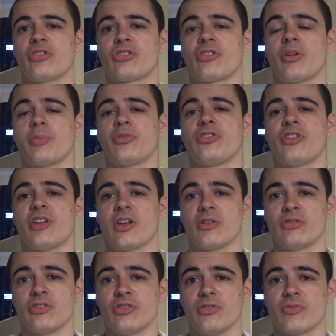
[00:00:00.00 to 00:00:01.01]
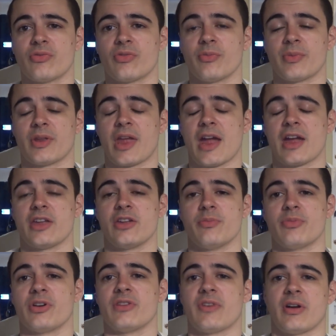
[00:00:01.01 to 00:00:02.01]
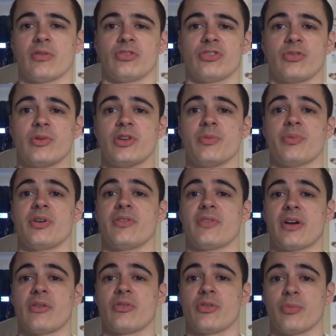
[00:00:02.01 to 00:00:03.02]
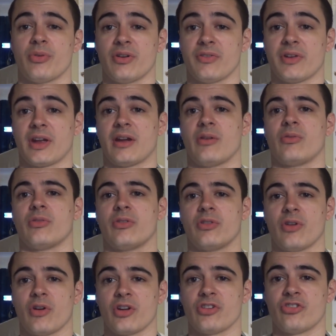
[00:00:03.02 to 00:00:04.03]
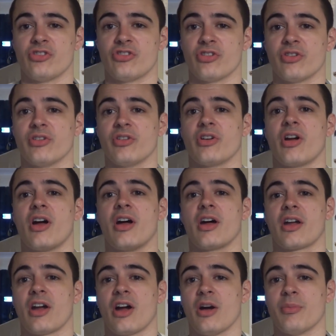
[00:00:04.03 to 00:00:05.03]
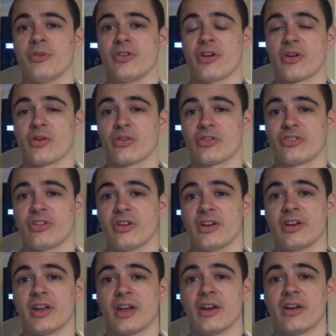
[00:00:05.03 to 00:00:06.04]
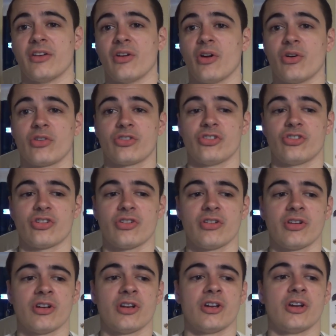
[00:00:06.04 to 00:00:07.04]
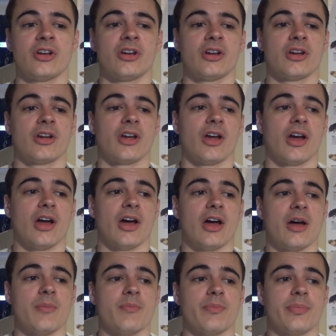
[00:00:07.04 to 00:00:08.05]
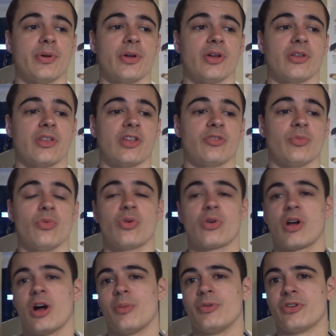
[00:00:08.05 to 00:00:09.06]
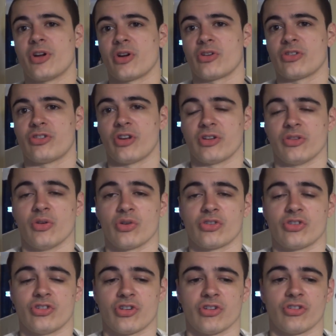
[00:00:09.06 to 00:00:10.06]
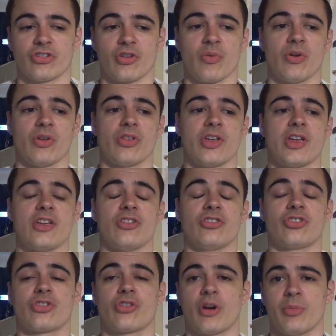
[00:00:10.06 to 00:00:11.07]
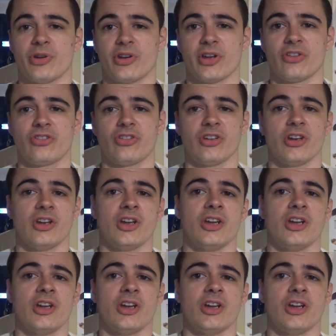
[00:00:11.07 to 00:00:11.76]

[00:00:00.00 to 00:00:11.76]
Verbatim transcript: scrubs CO2 from the air you breathe out. So when you breathe out, you're breathing out nitrogen, uh, carbon dioxide and oxygen. Um, but there's more carbon dioxide and oxygen. So what the scrubber does